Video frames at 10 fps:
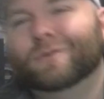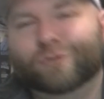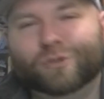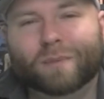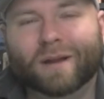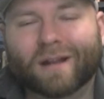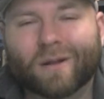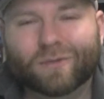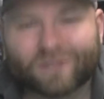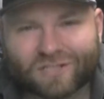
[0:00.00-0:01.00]
you spit it
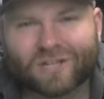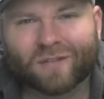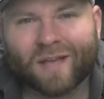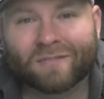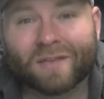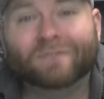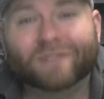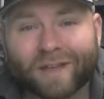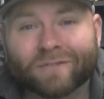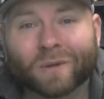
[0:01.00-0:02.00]
out, you still have that
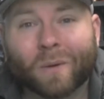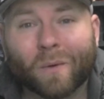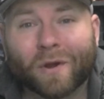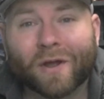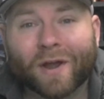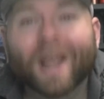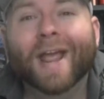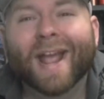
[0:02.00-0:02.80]
flavor going on